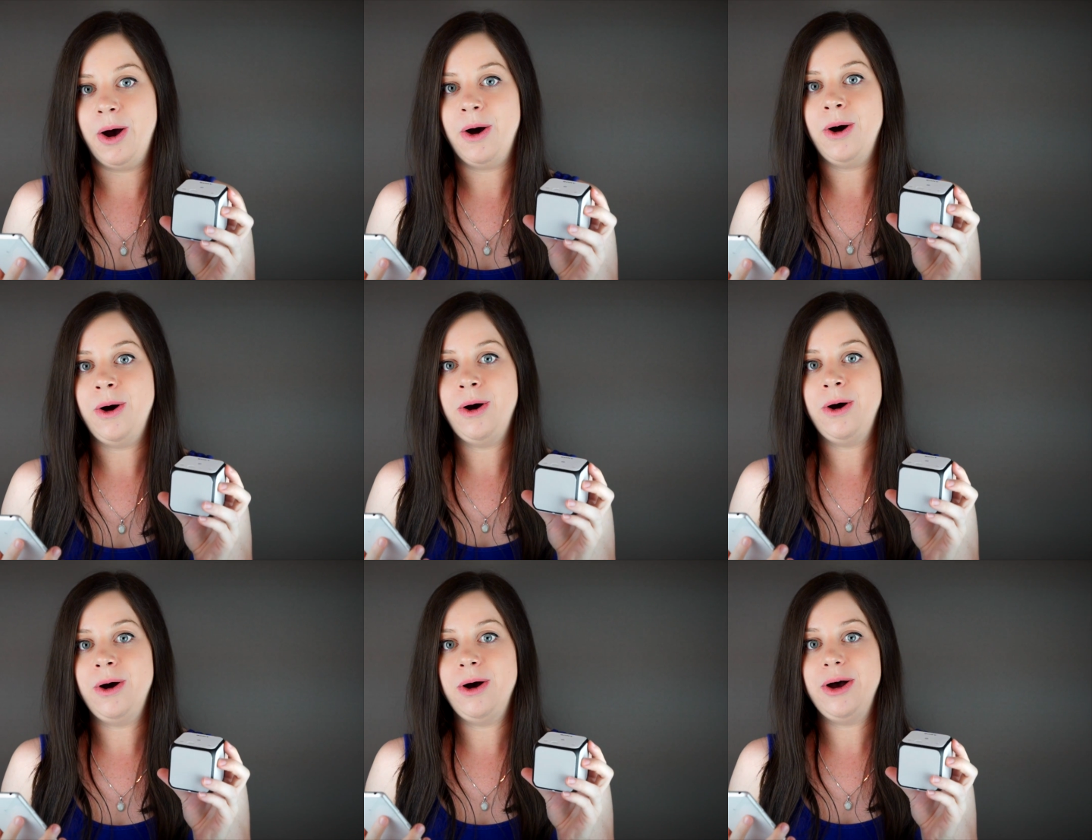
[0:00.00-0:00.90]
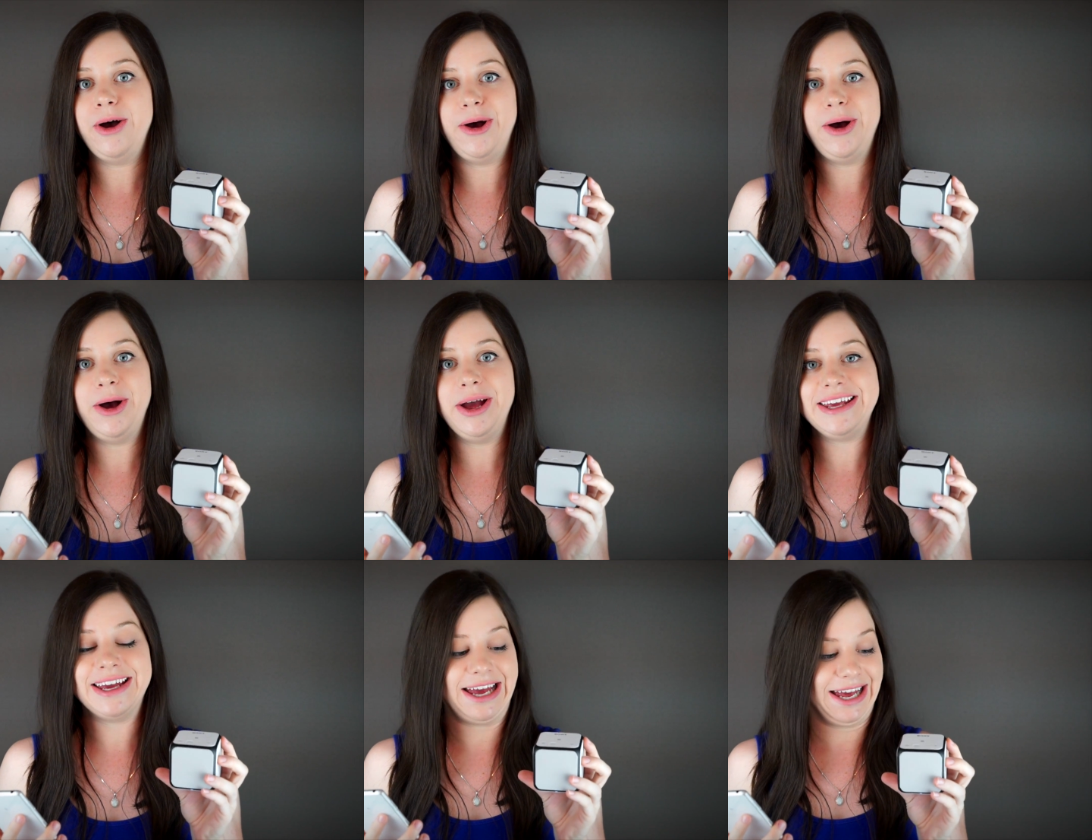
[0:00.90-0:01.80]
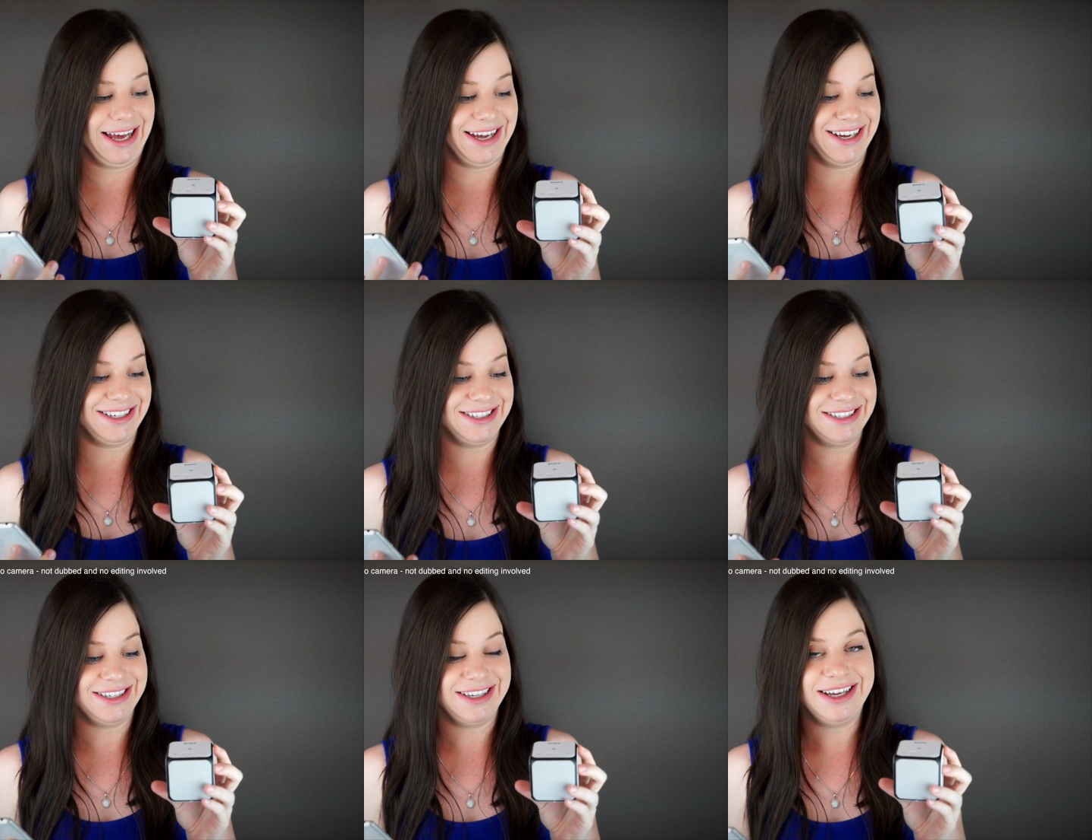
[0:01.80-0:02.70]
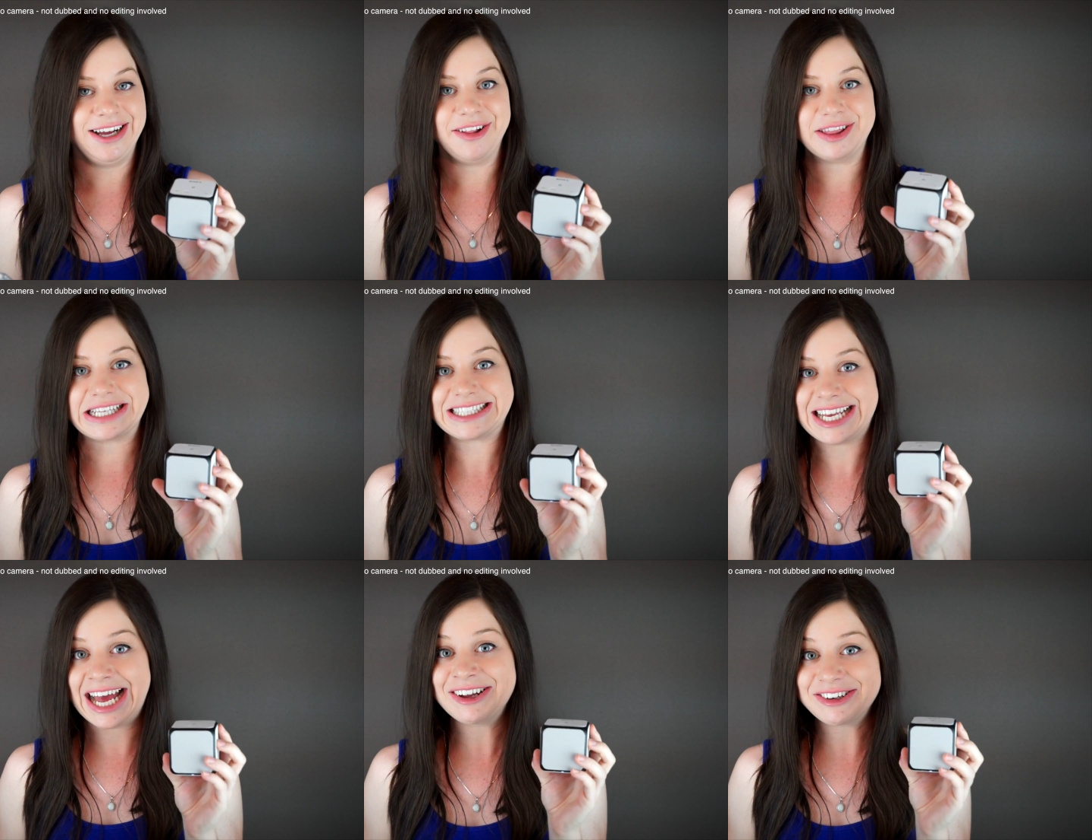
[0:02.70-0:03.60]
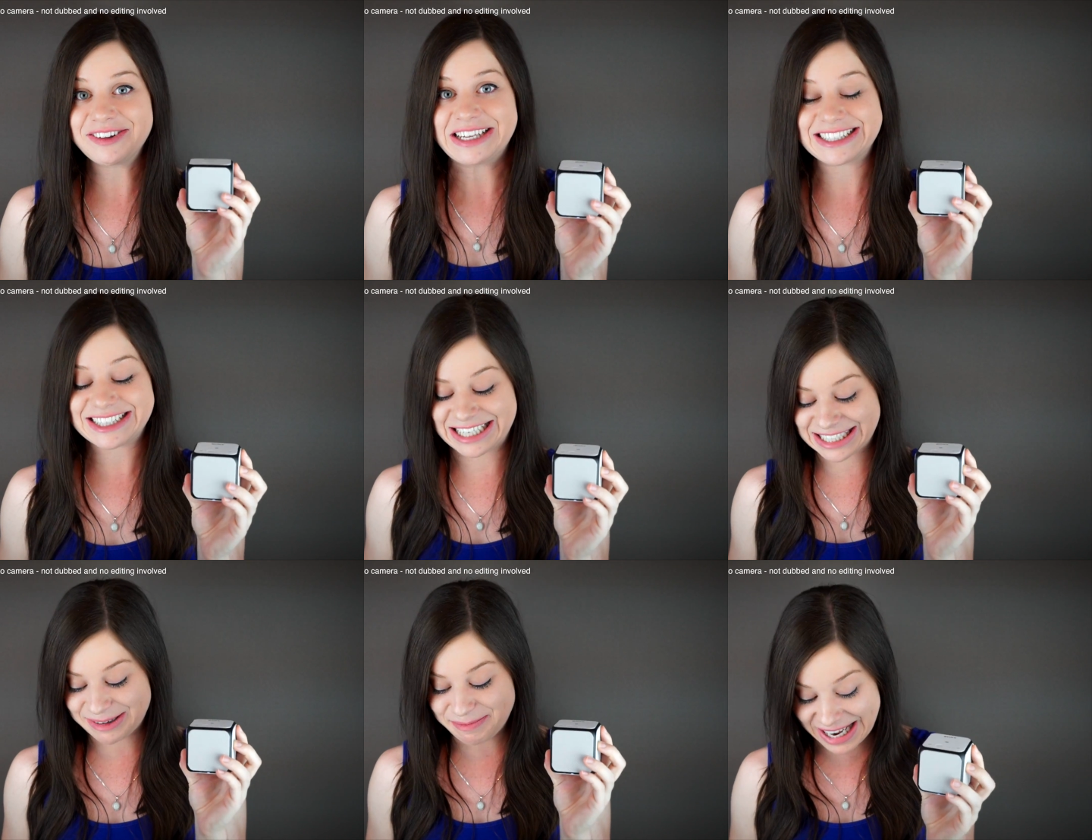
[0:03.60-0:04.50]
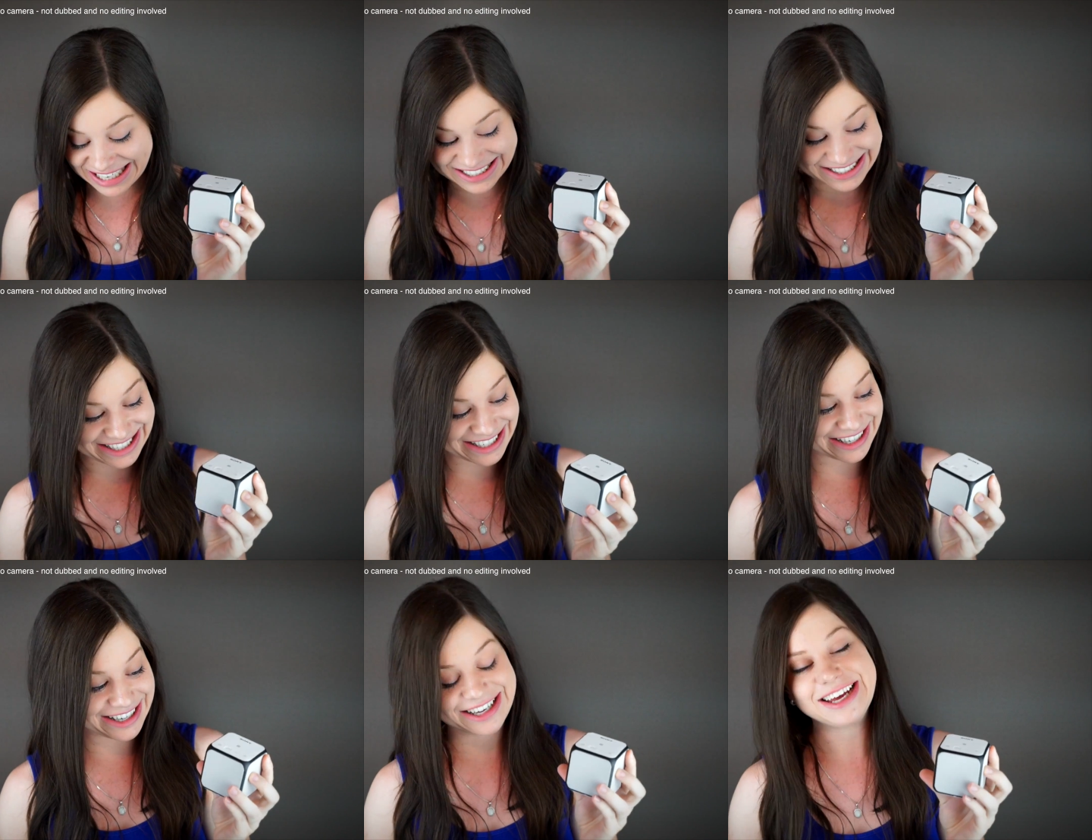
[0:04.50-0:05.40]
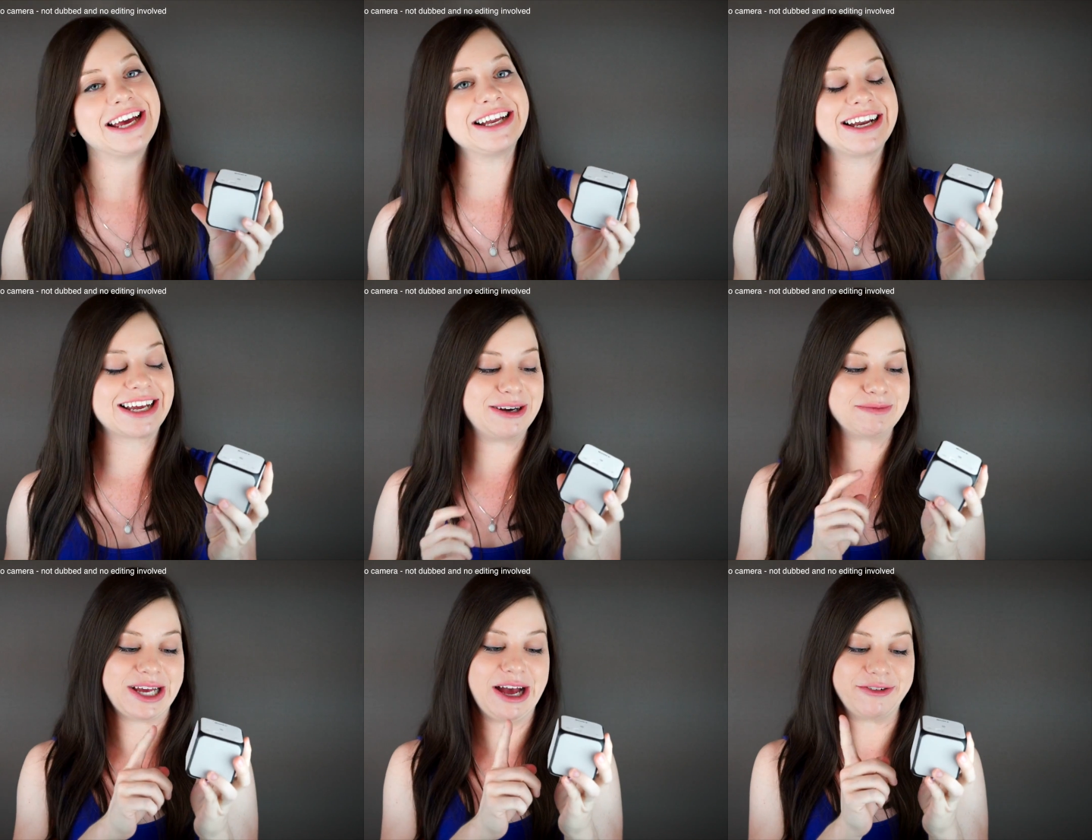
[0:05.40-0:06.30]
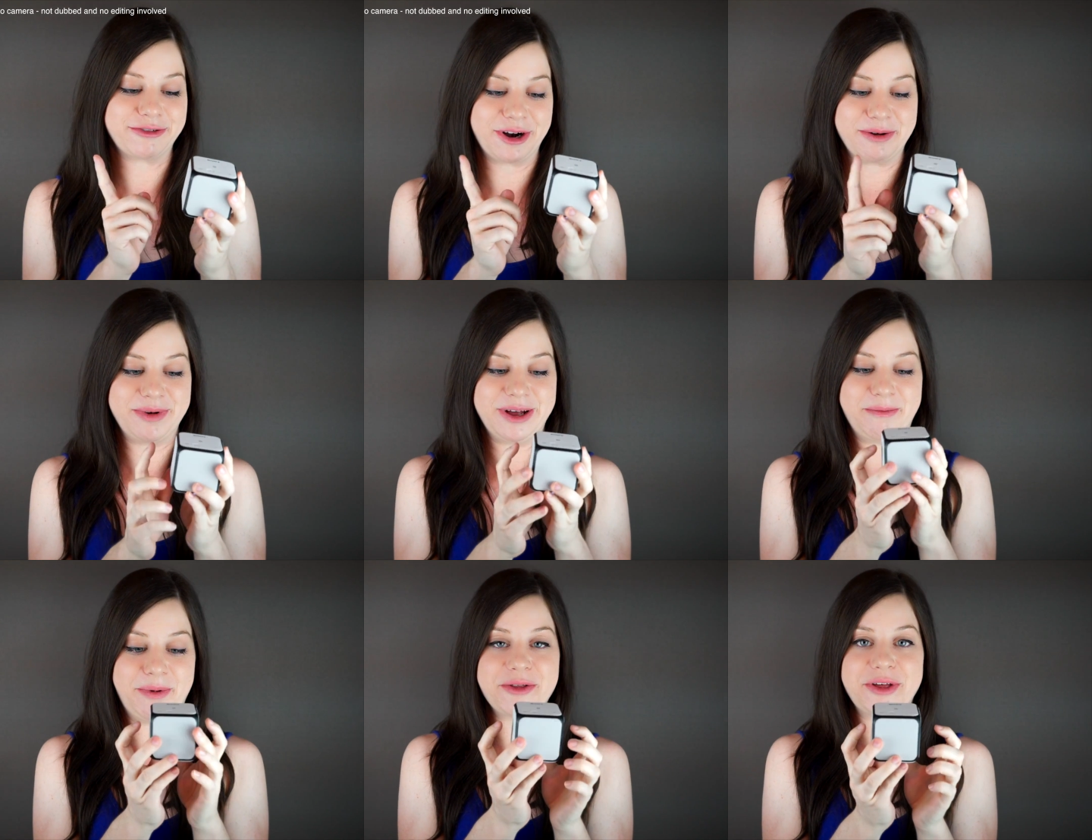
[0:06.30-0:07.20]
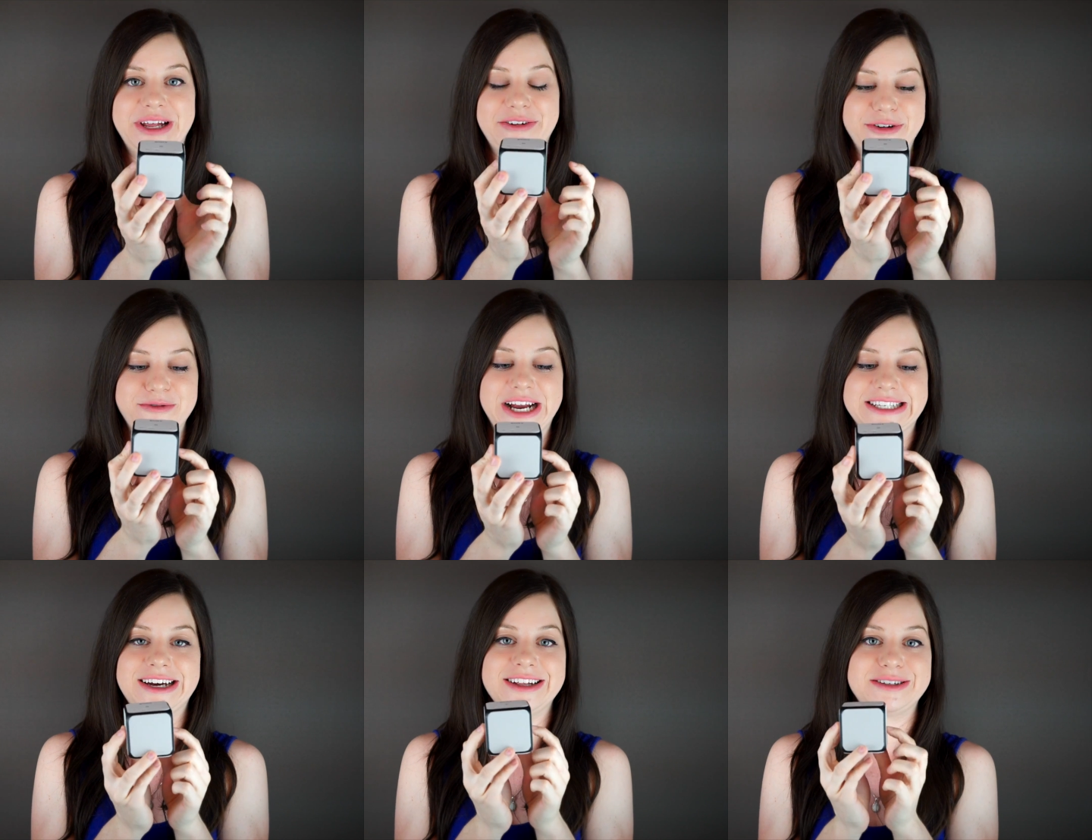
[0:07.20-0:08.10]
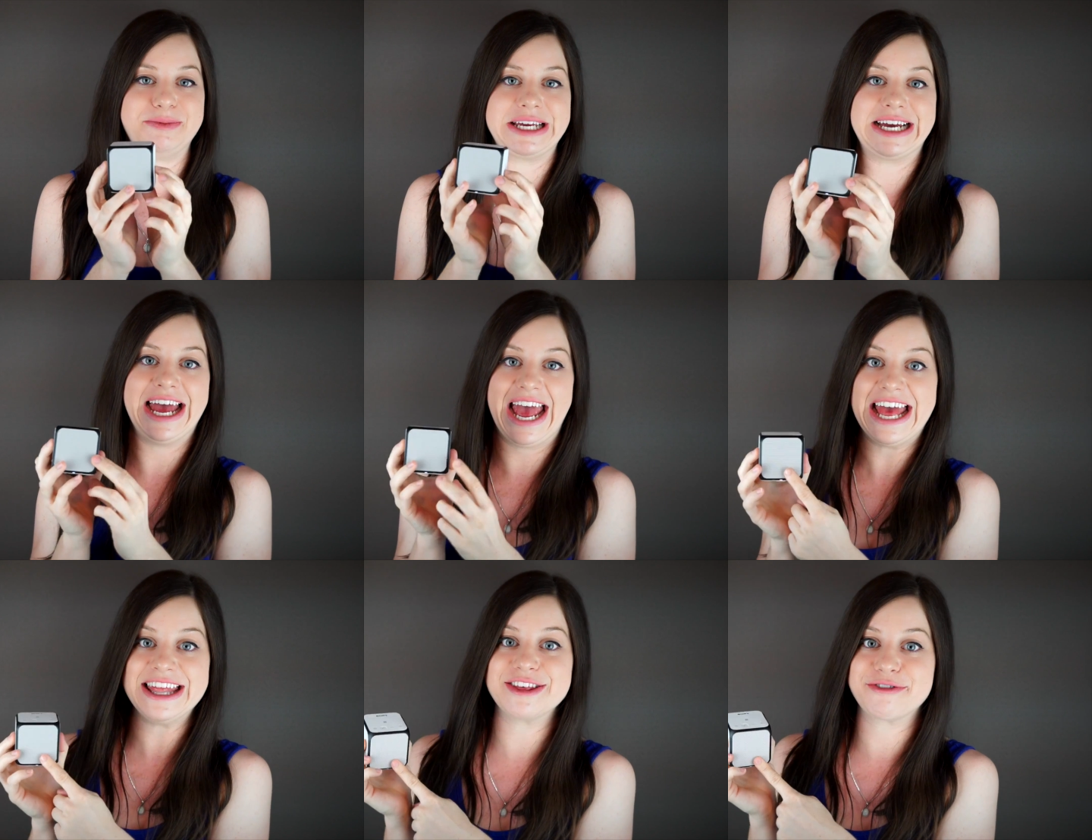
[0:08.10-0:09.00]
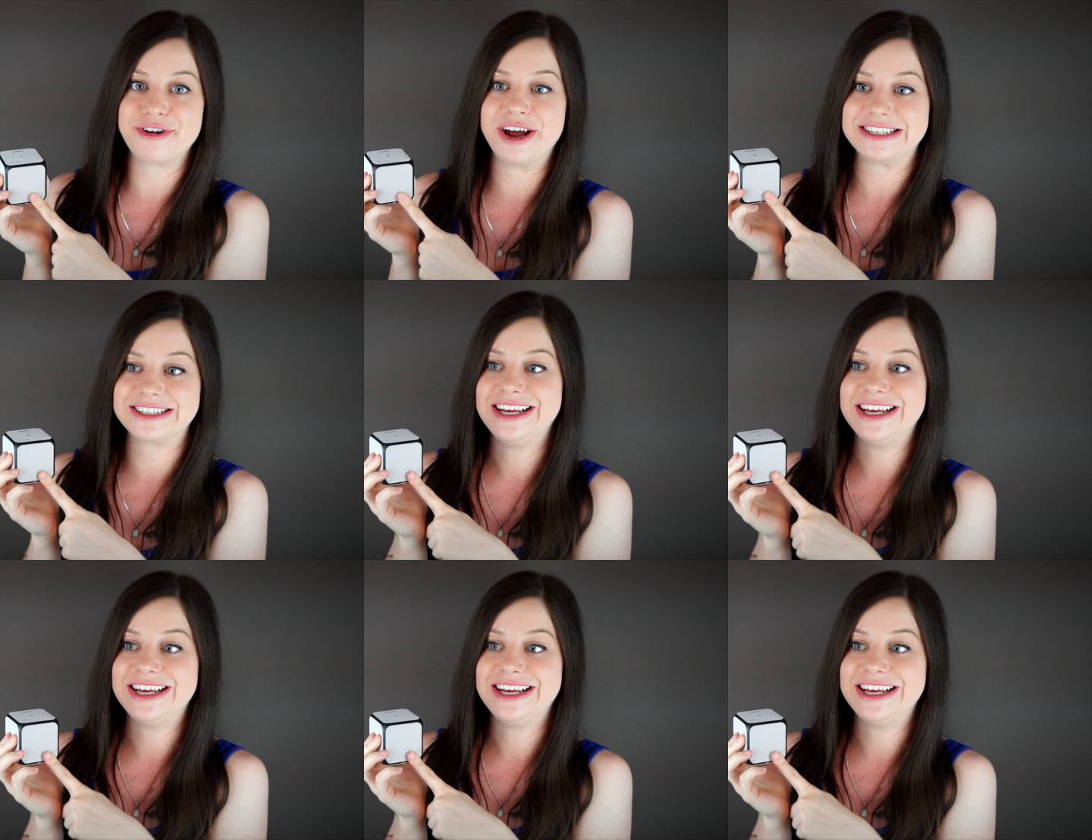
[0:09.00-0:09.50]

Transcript: Oh yeah! The sound on this thing is amazing! It comes out from both the left and right side of the speaker and the front.